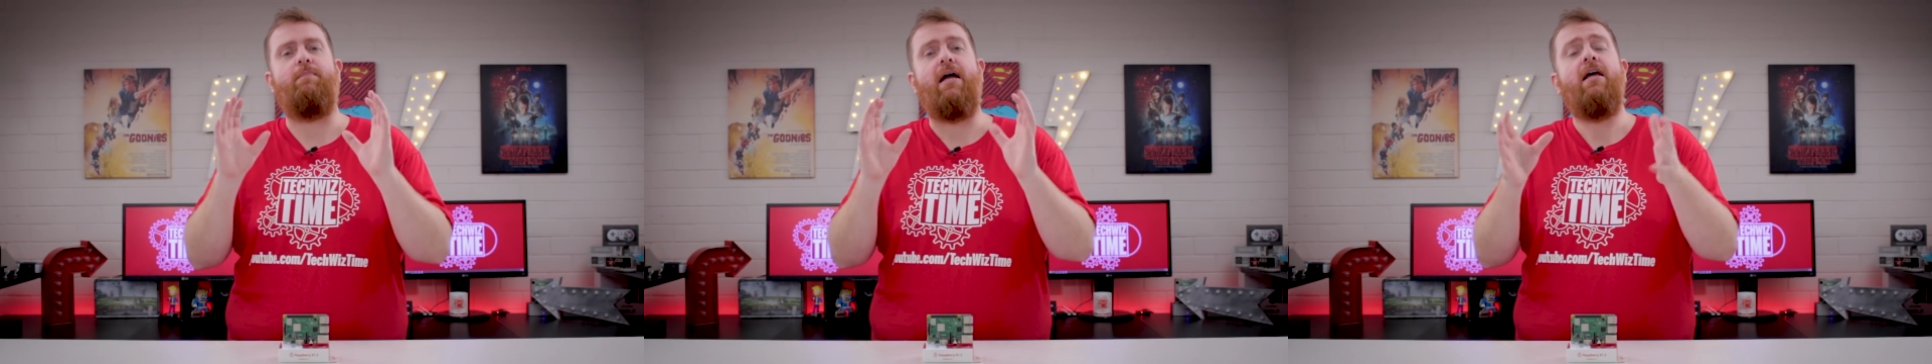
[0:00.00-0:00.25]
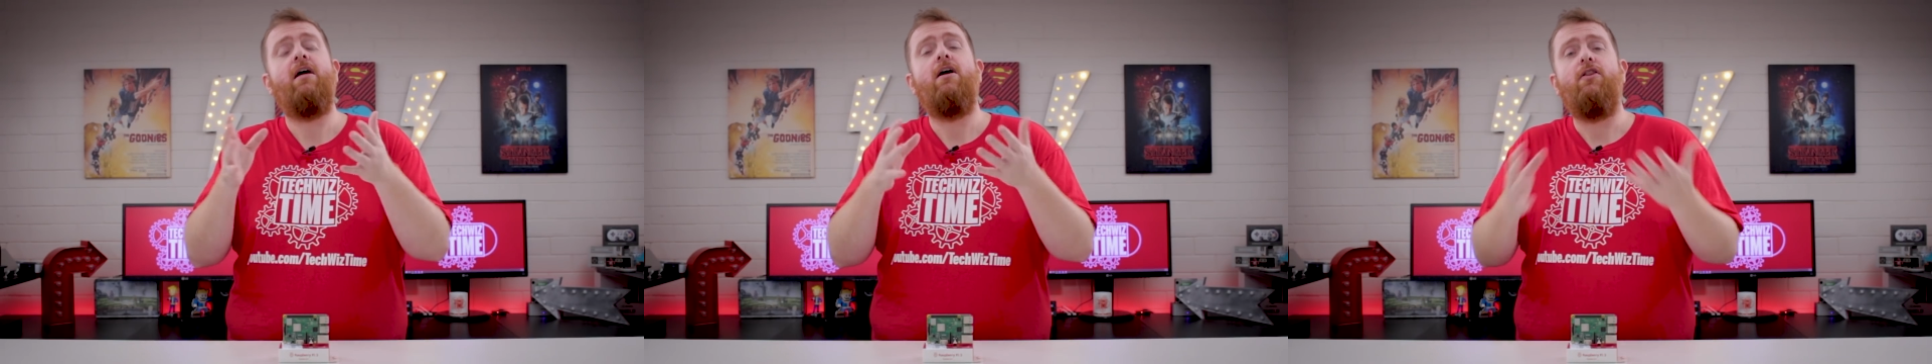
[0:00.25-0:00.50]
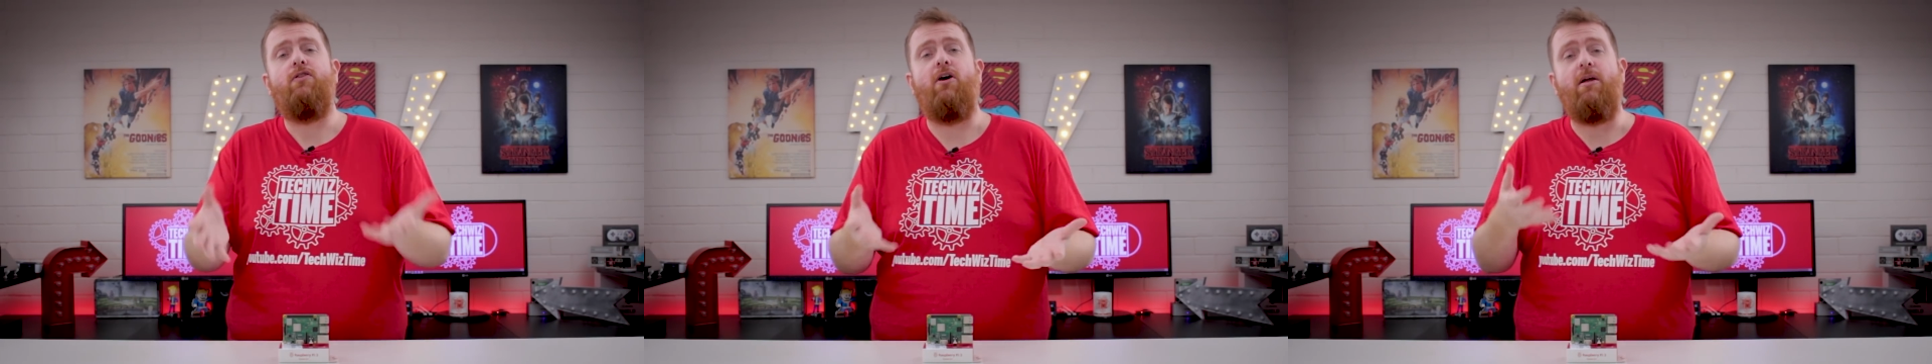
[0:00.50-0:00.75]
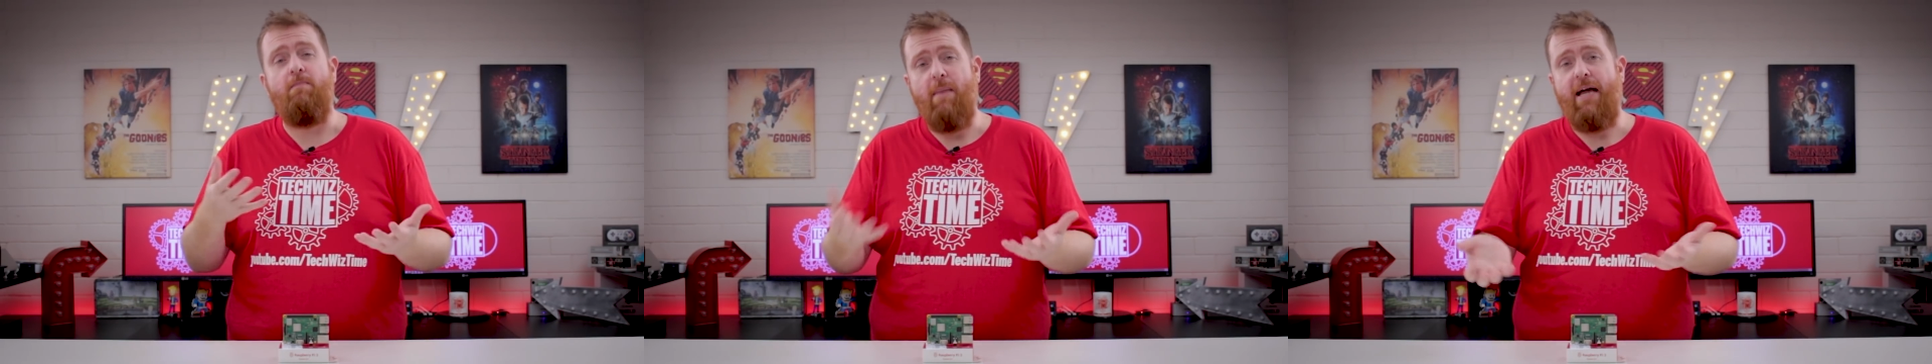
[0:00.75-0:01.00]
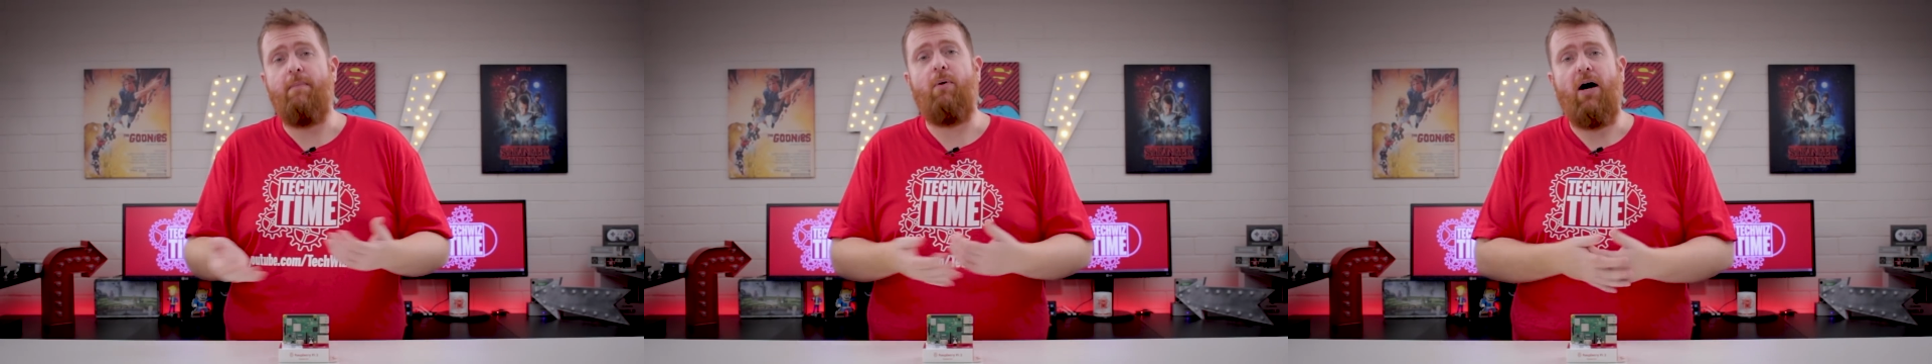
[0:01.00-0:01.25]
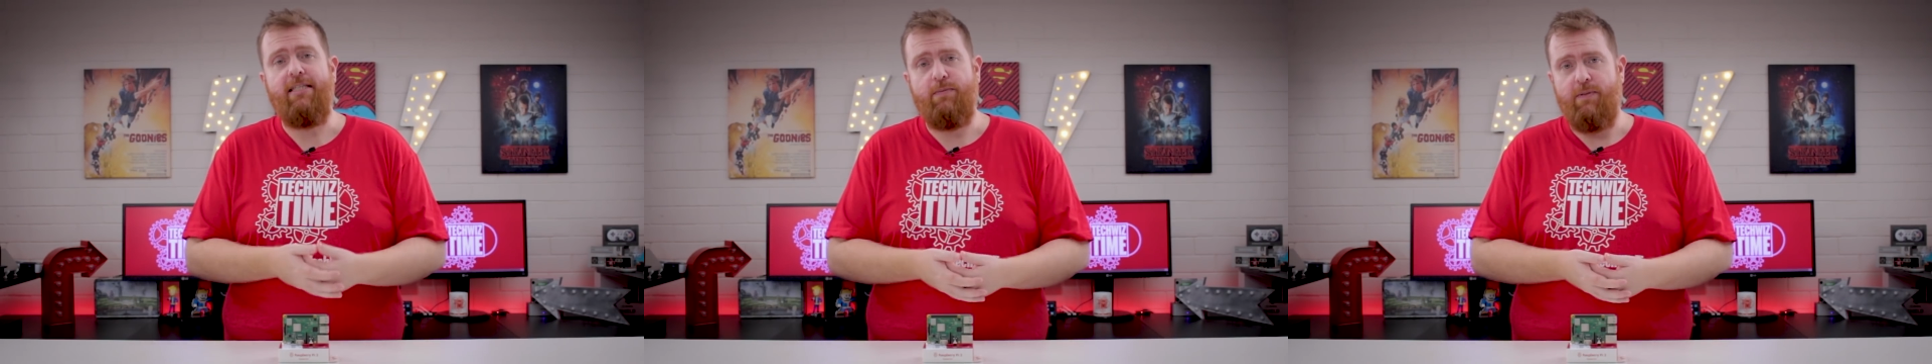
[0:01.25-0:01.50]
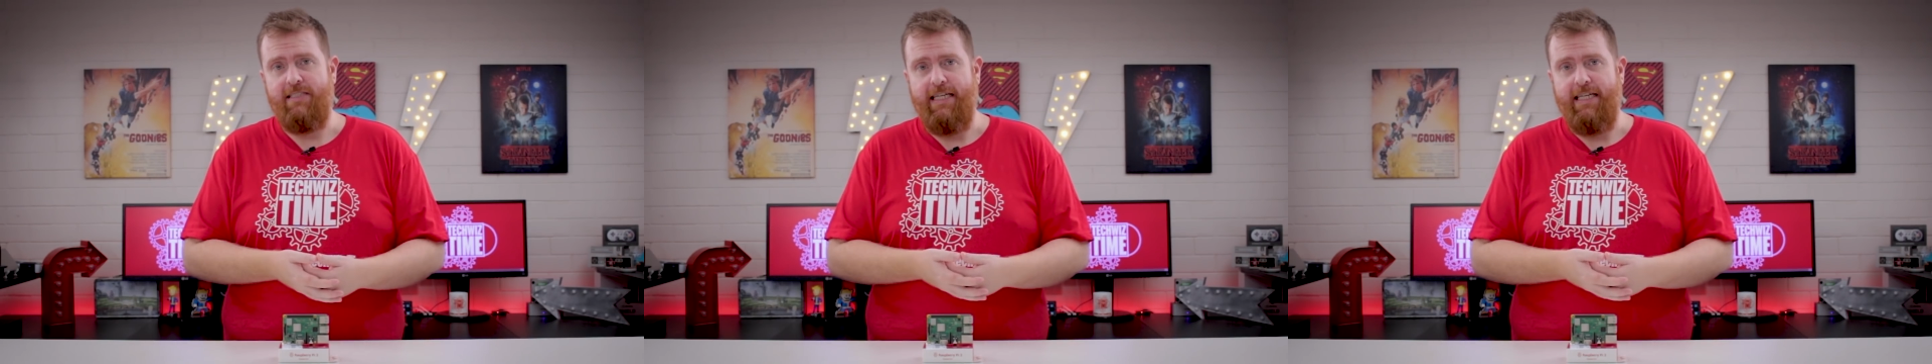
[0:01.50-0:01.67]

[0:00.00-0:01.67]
but 30 megabytes per